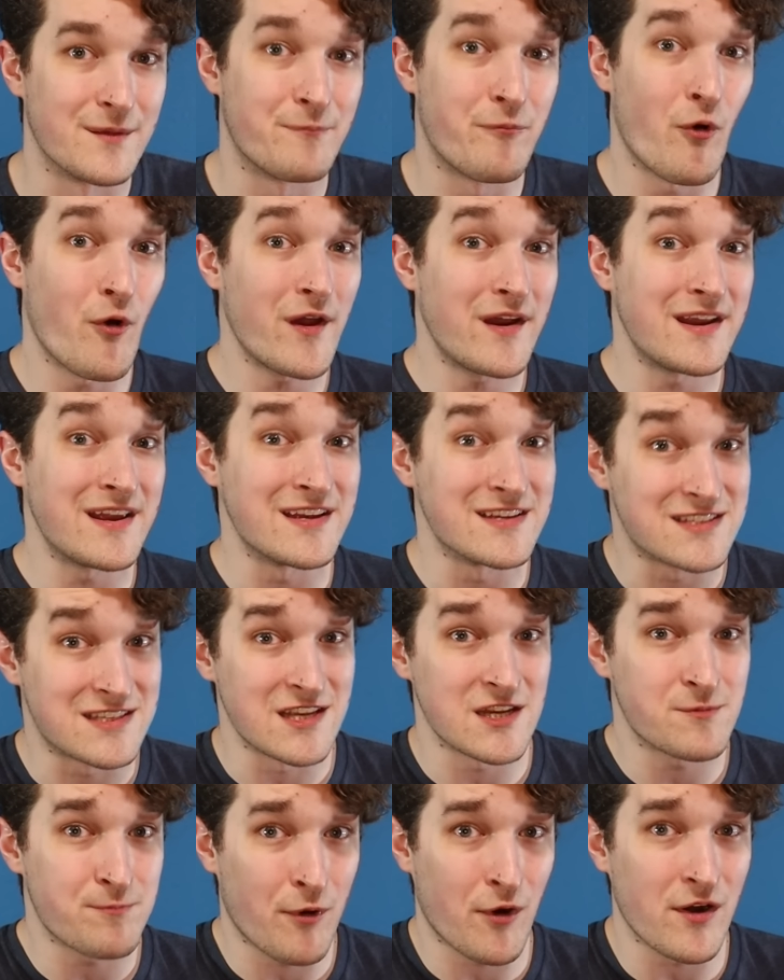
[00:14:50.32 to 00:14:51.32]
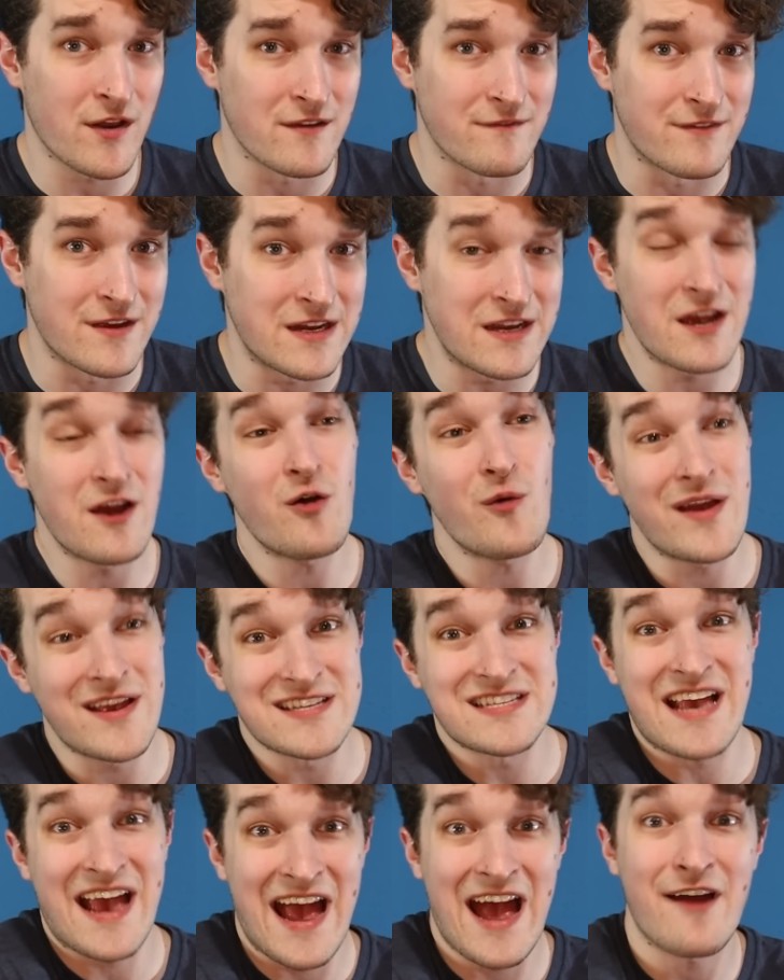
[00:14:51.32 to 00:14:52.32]
The point is, this part of the video
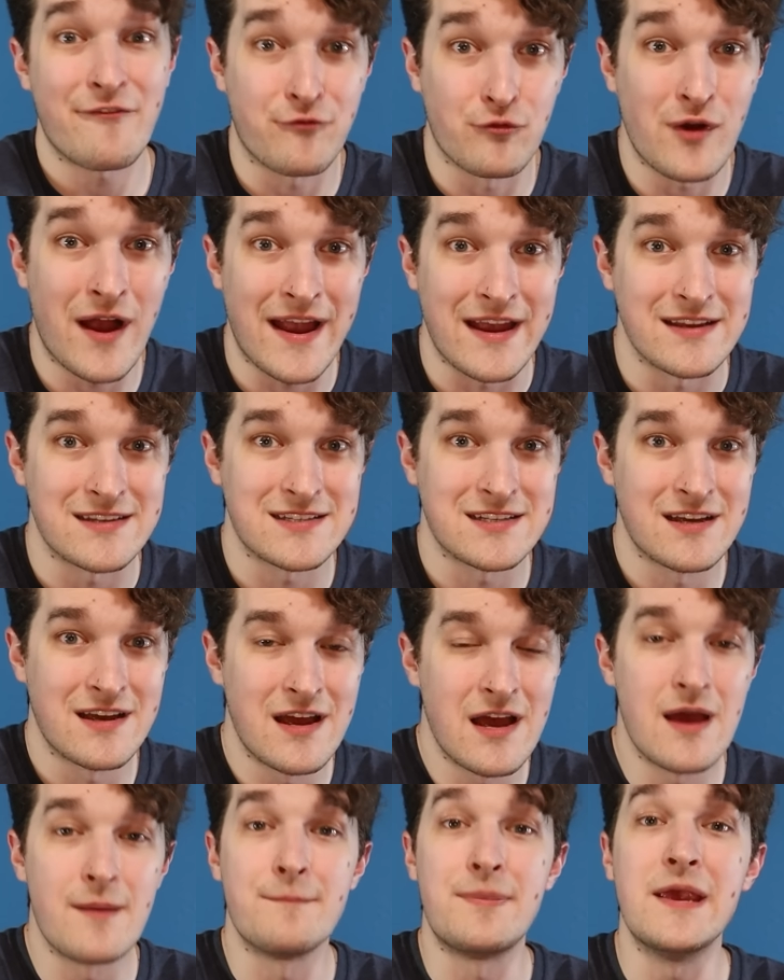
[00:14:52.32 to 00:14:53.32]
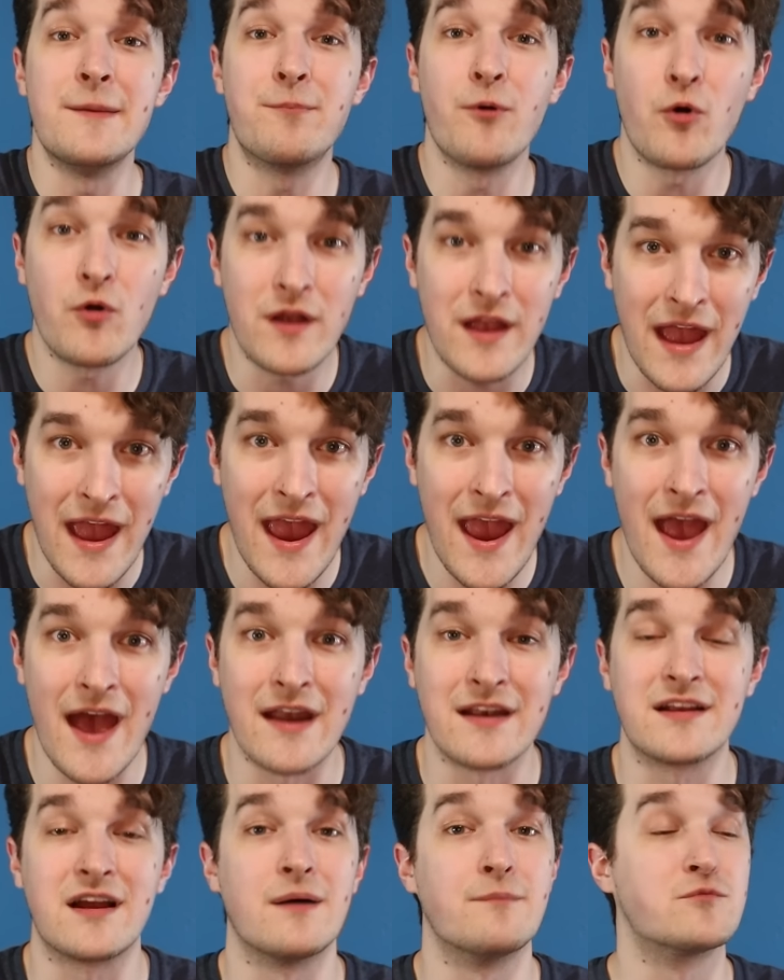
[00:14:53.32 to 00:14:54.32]
is half right, People
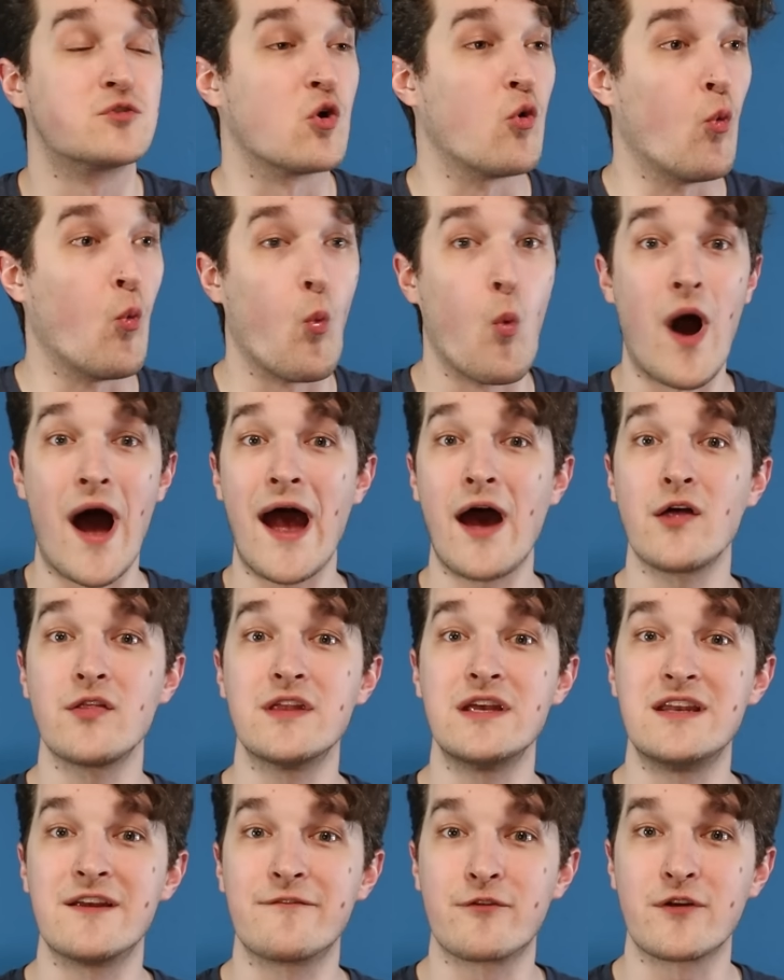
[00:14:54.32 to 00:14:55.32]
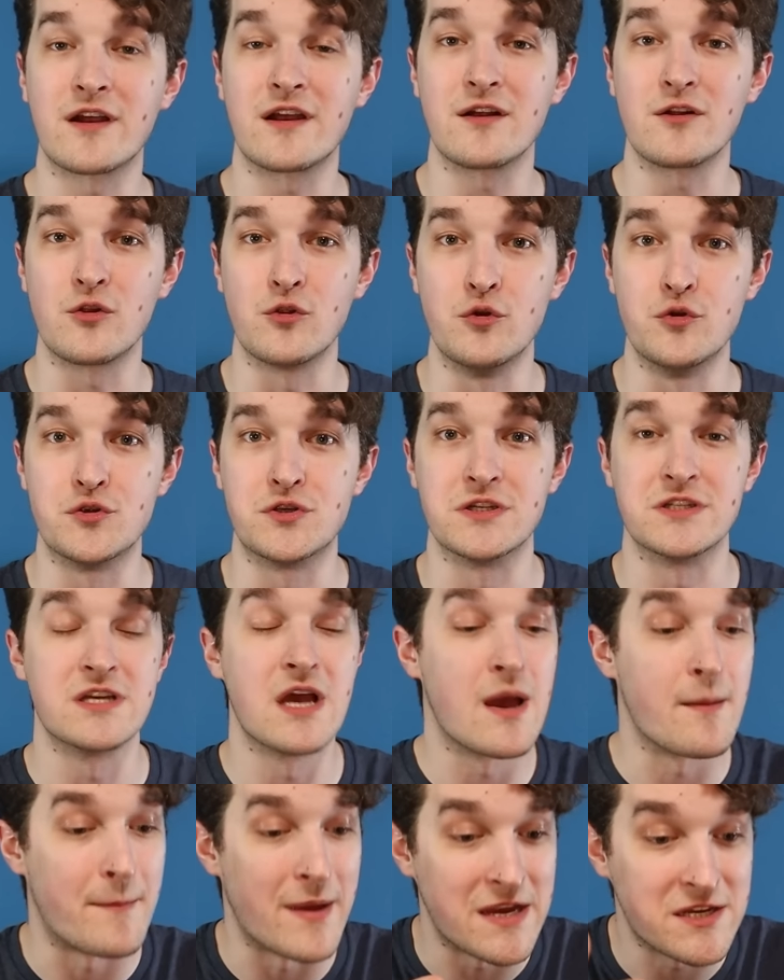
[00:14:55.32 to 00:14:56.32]
can come to wildly different conclusions
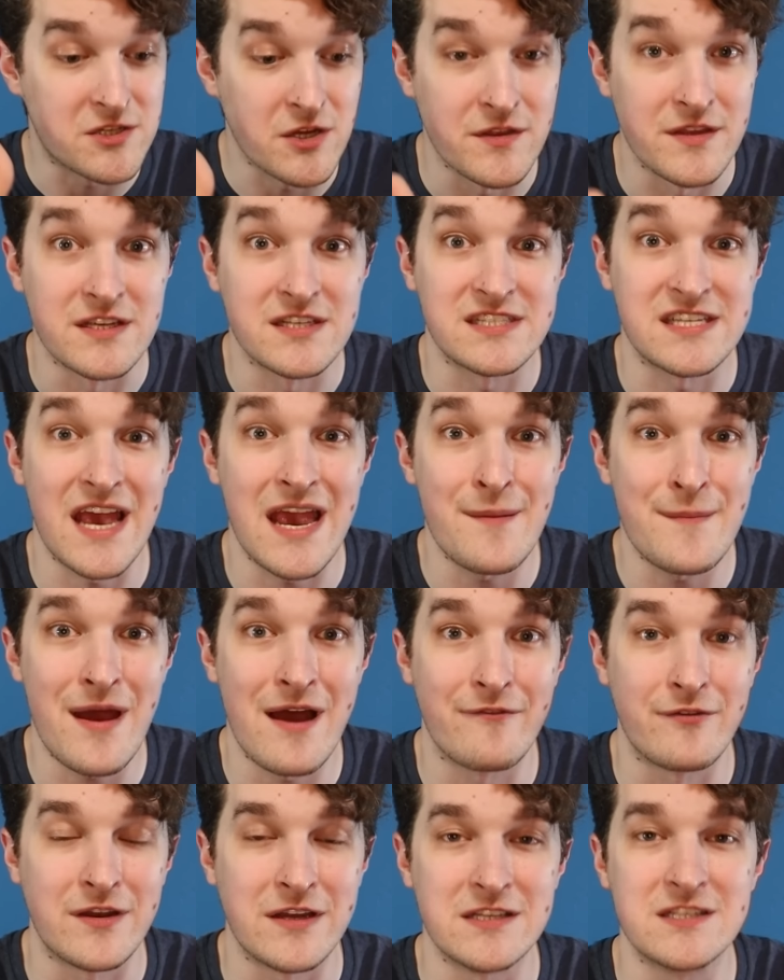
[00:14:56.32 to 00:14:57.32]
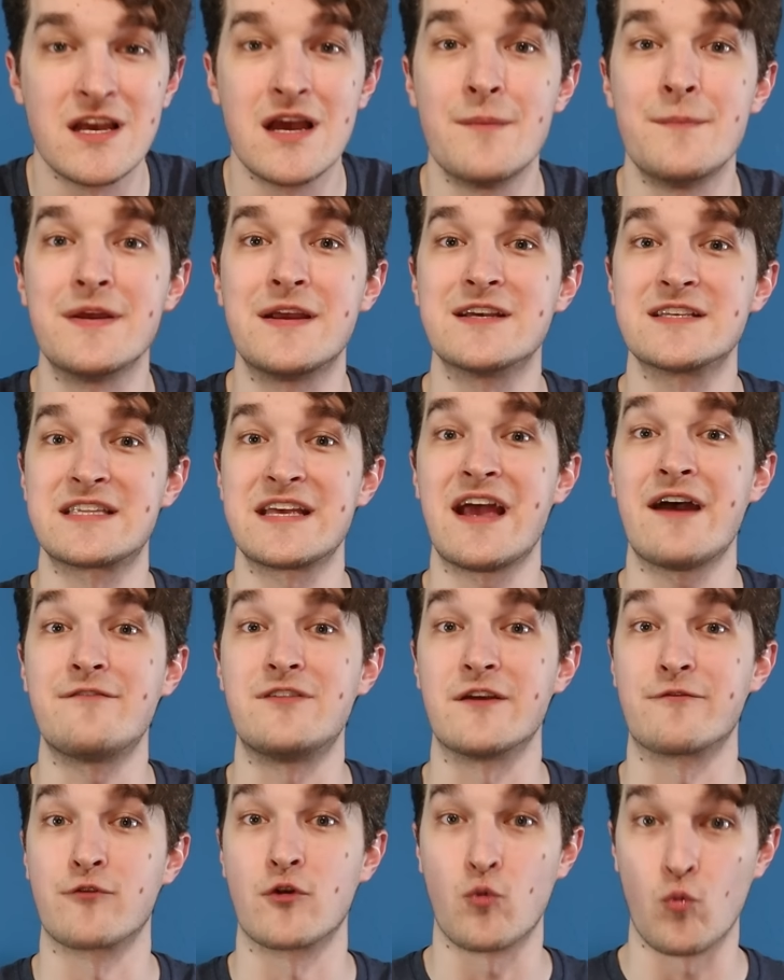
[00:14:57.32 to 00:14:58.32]
based on the same evidence because they have
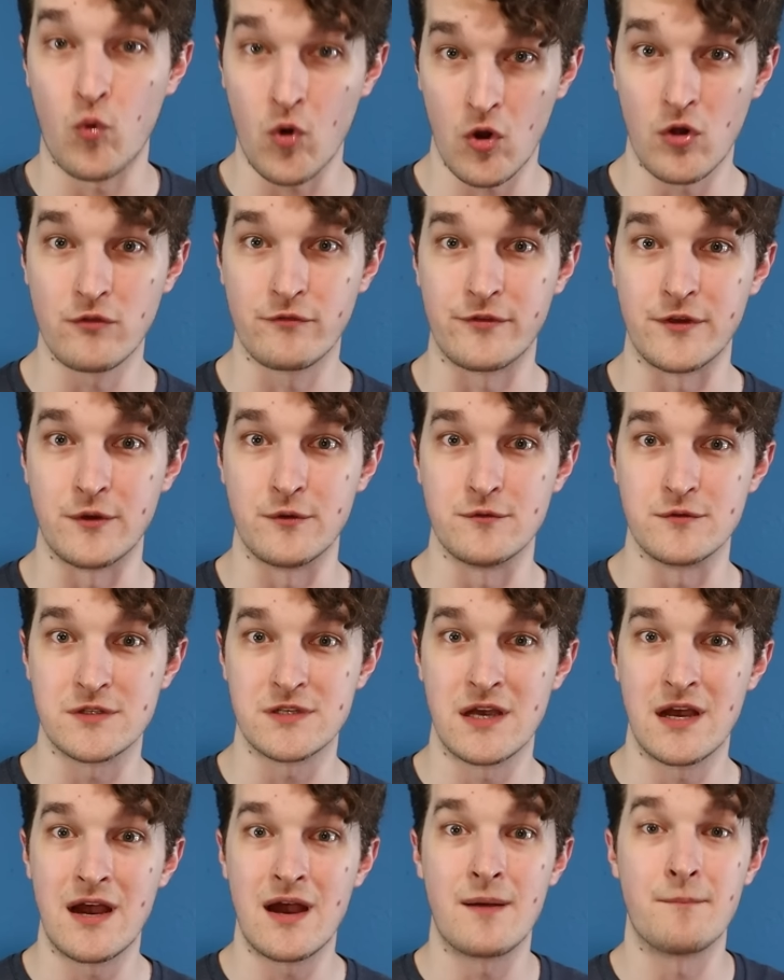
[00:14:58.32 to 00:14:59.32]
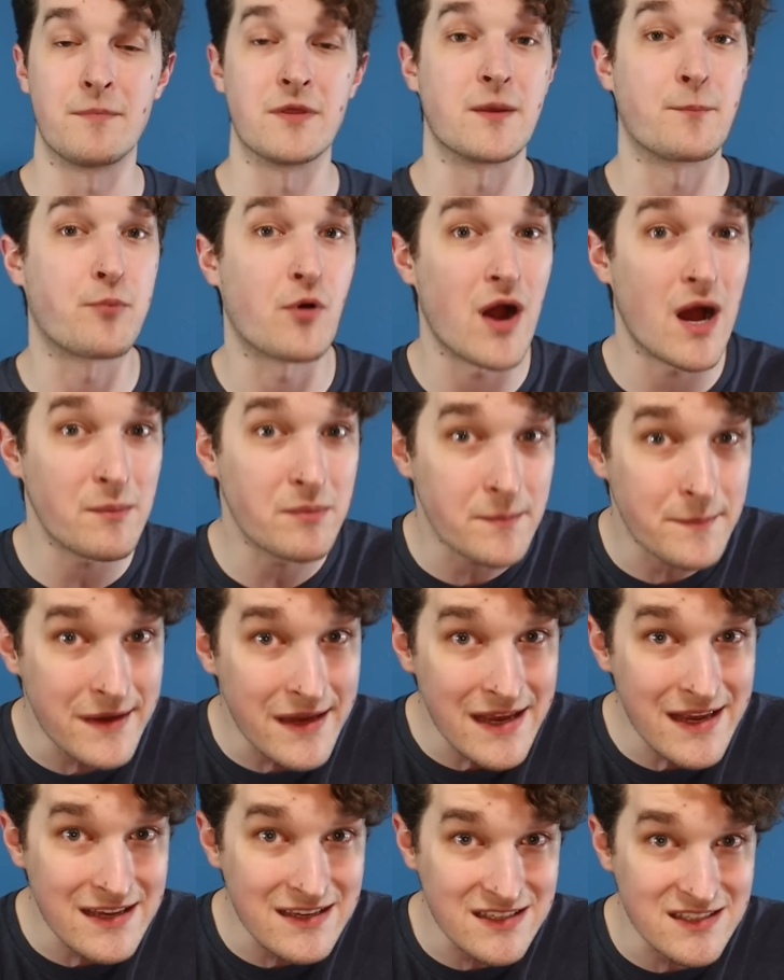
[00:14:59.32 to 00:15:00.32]
different worldviews. But the problem
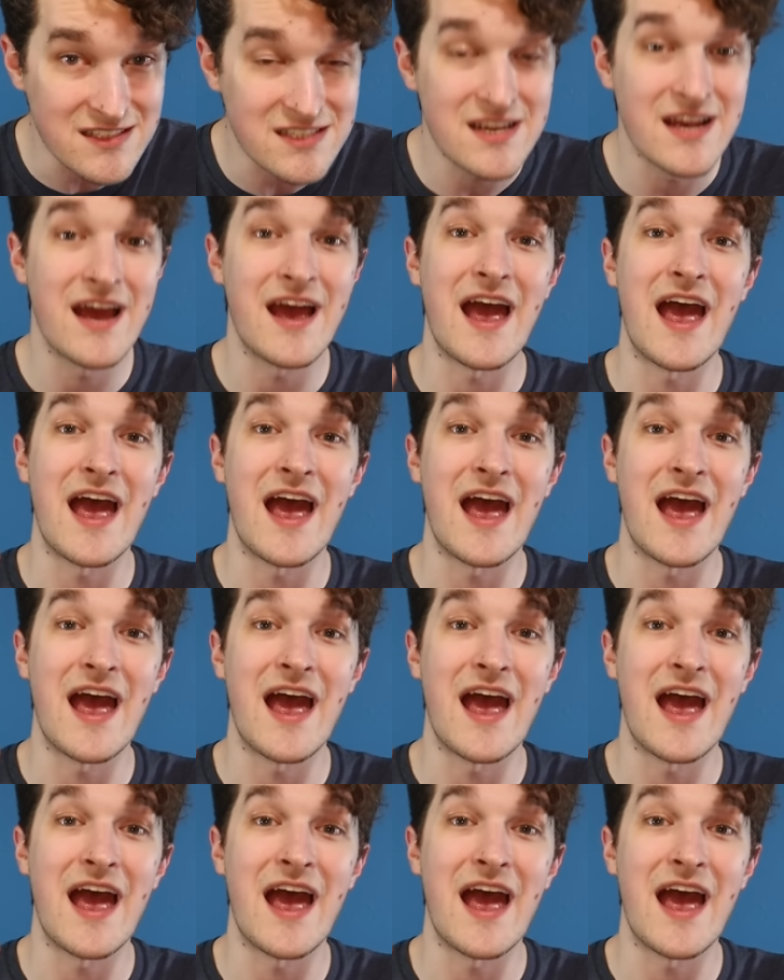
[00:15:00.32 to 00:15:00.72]
is,